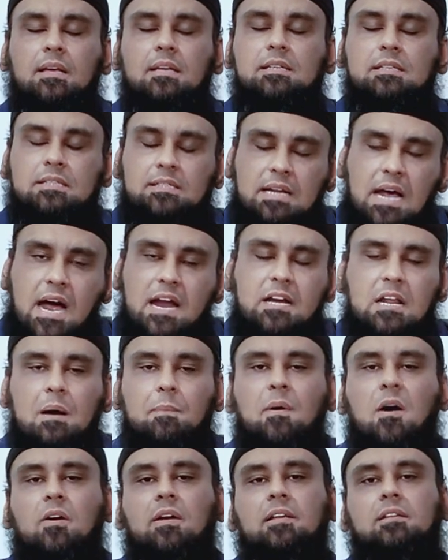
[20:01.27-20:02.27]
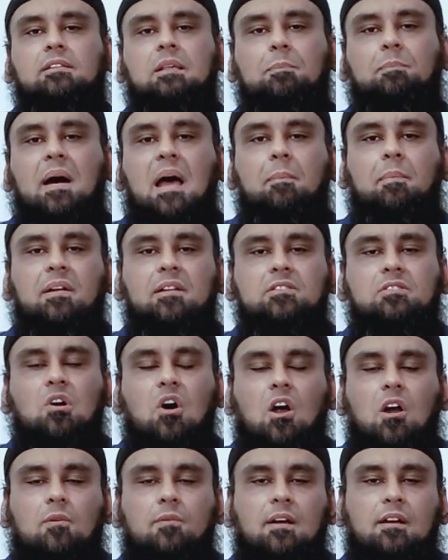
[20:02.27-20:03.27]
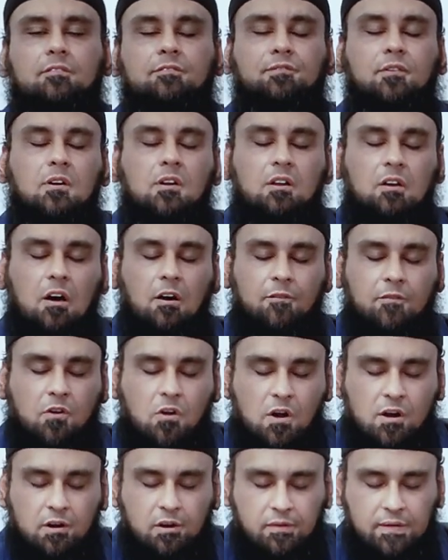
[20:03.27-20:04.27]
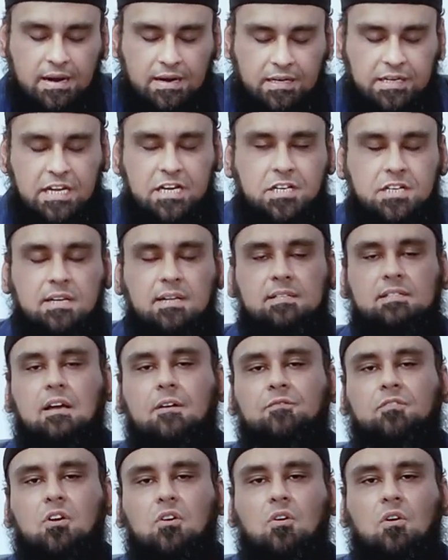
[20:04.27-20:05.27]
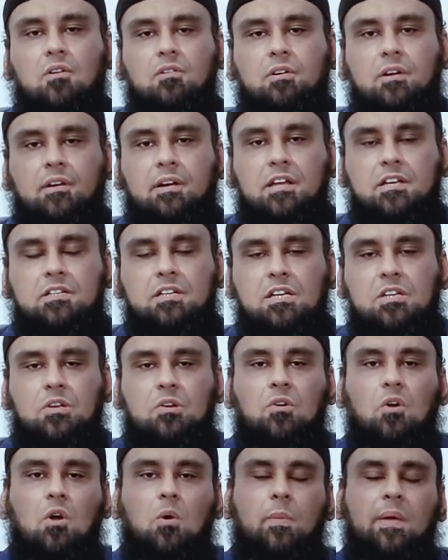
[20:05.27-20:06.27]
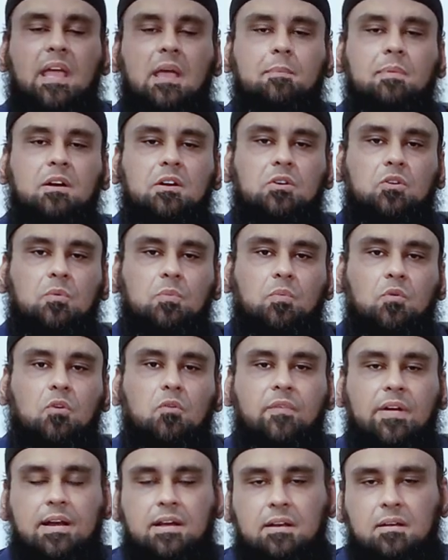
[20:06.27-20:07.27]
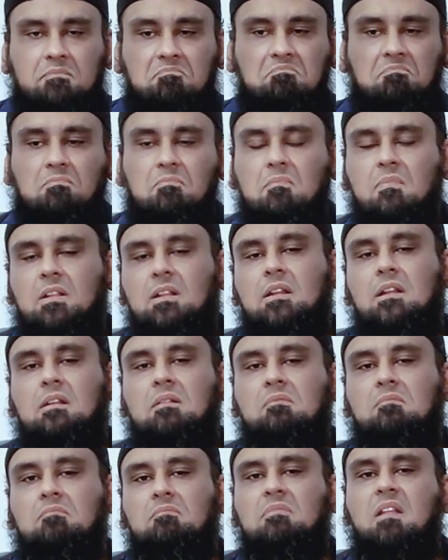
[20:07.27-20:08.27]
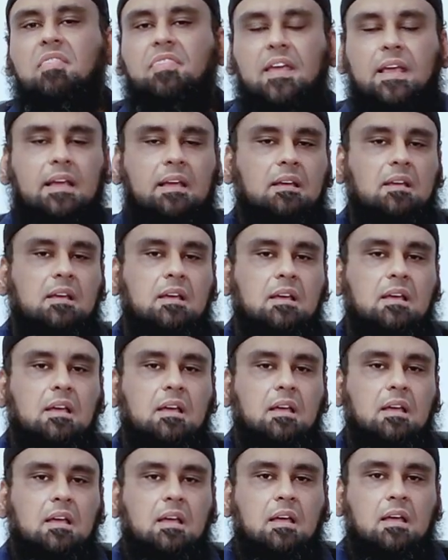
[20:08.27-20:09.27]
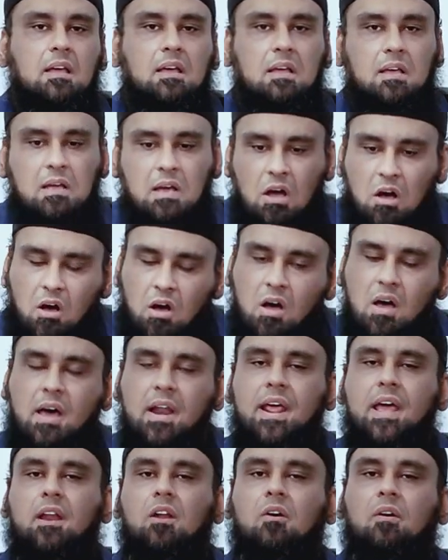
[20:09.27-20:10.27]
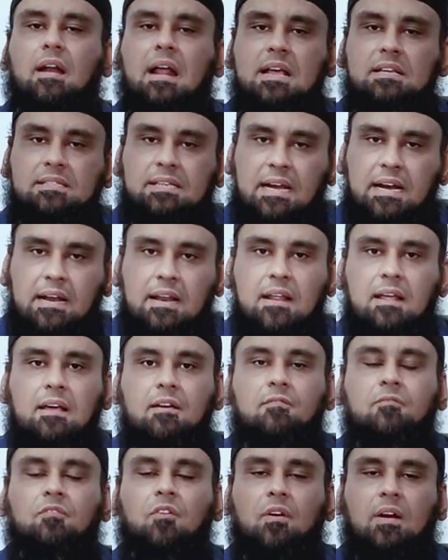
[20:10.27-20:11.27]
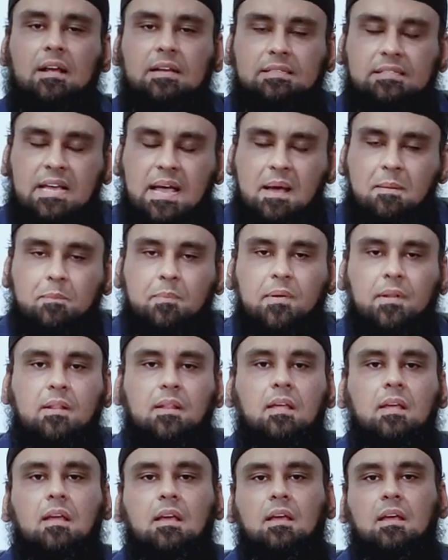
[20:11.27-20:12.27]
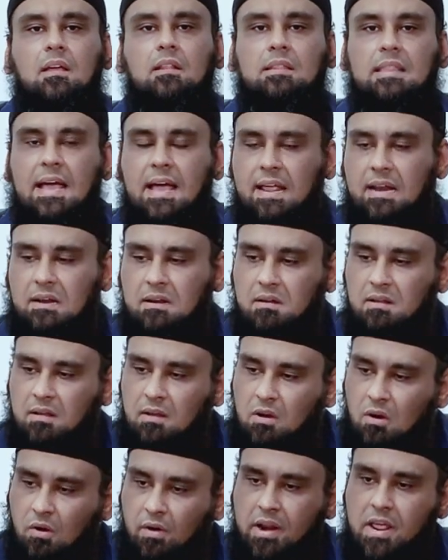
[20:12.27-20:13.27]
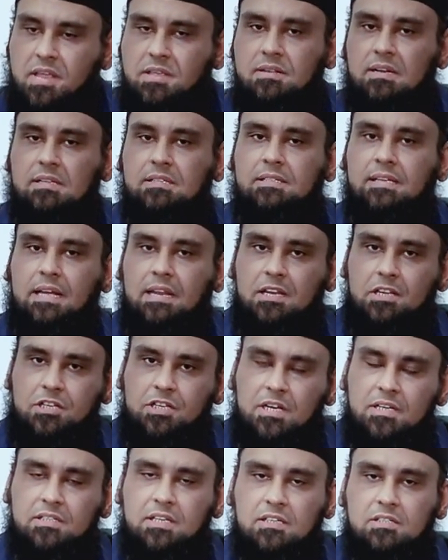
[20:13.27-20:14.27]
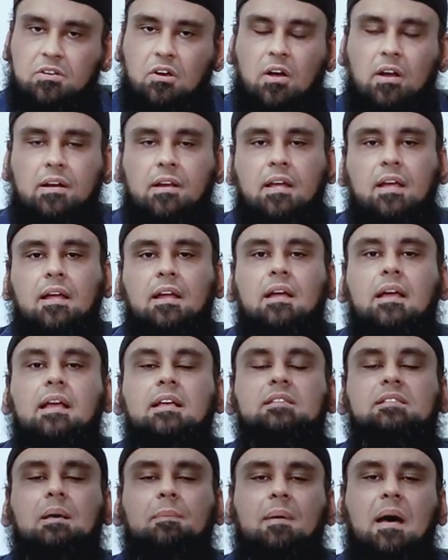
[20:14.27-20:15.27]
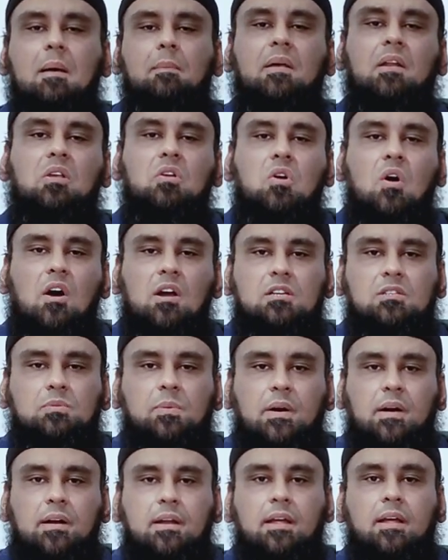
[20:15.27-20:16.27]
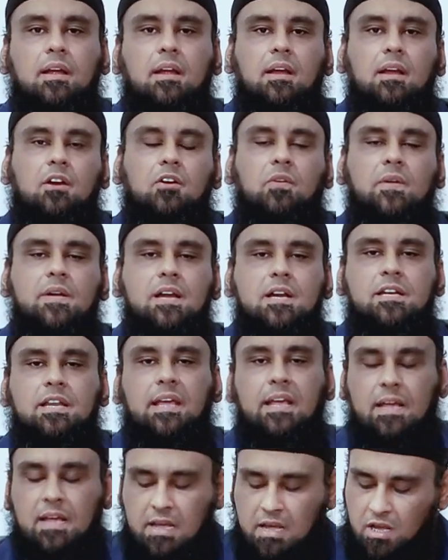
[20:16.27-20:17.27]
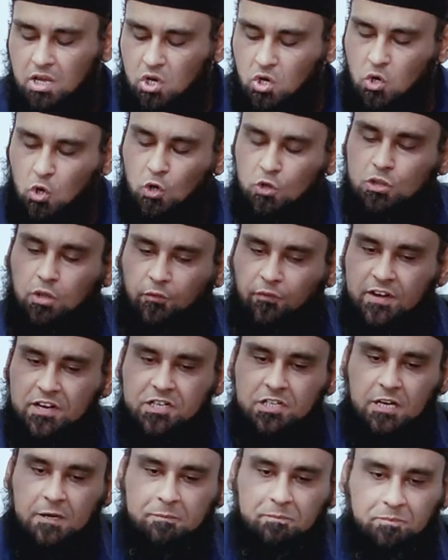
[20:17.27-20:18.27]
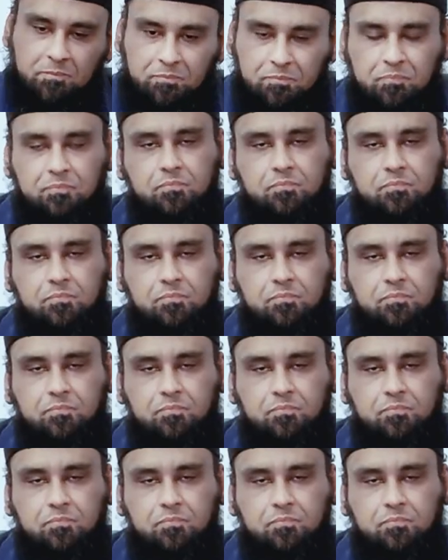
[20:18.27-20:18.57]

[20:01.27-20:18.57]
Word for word: Start about is the Bible is God word full of contradictions. After contradictions, you not be able to prove it. Nothing. On and on, I said. For example, then original sin, Jesus God, is the Bible God's word, Trinity, crucifixion.